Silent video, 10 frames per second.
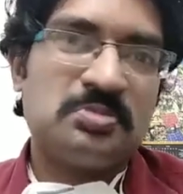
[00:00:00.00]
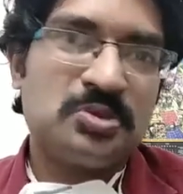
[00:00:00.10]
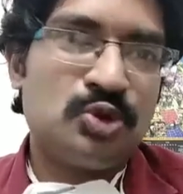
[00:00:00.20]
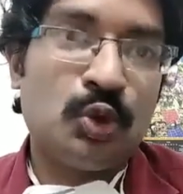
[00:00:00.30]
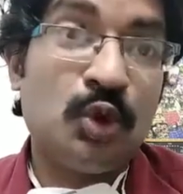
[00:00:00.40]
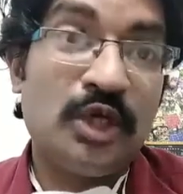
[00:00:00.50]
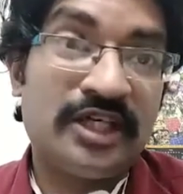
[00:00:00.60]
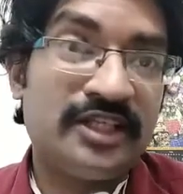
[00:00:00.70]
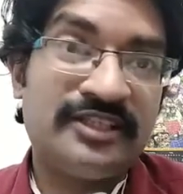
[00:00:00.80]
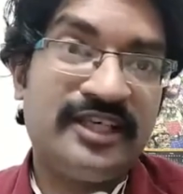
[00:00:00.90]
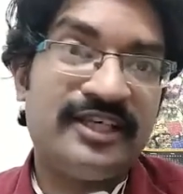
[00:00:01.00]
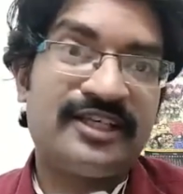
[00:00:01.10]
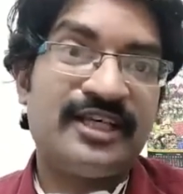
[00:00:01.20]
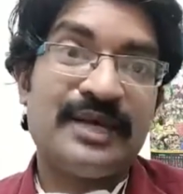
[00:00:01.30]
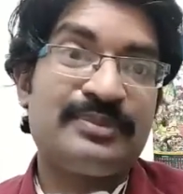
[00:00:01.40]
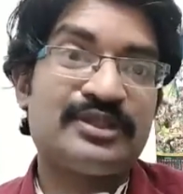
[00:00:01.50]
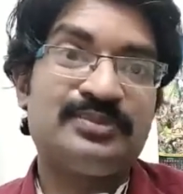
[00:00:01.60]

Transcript: 200-300 diapers per